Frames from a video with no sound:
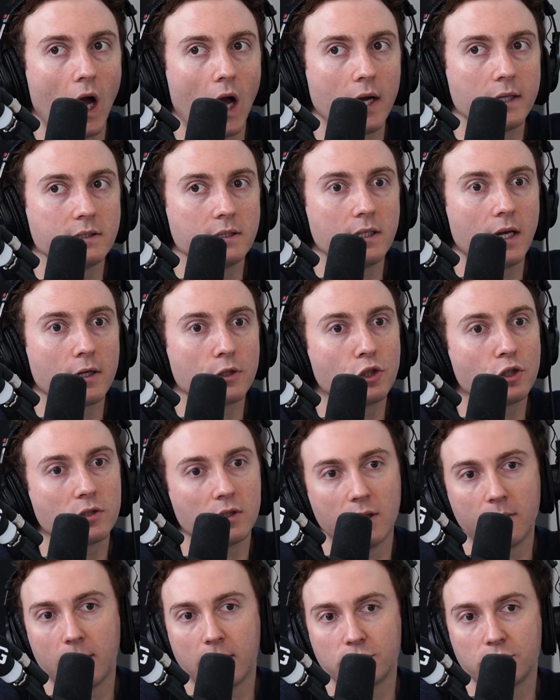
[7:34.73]
I did not cook
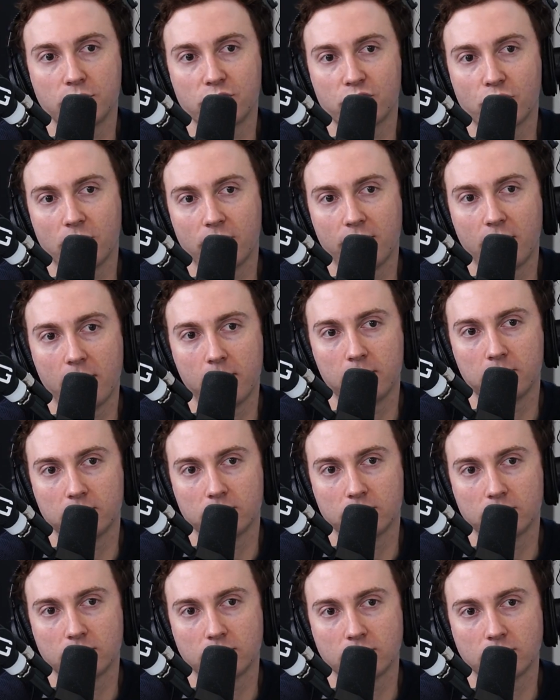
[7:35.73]
them. I just served them.
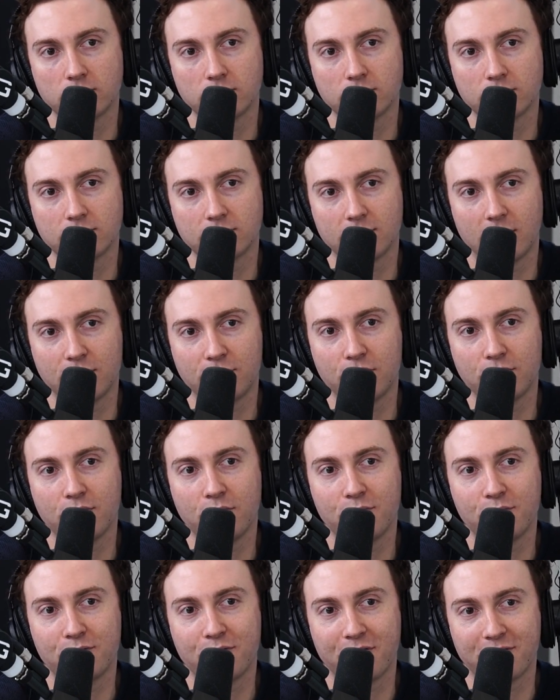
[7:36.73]
Okay. I don't
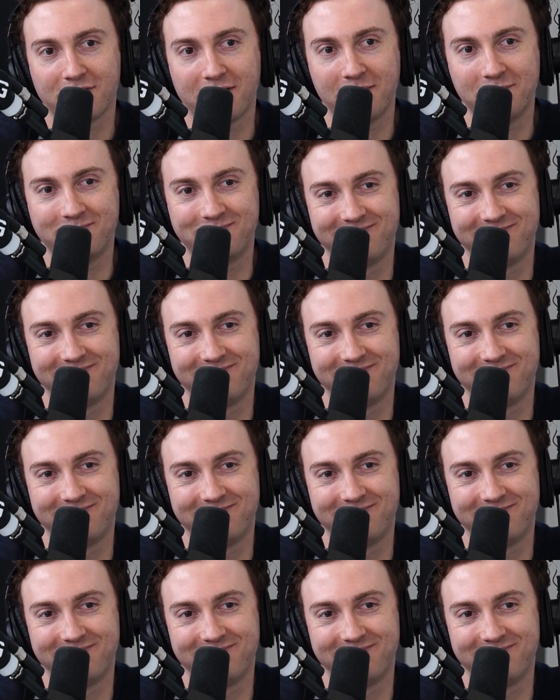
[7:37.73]
know who cooked them.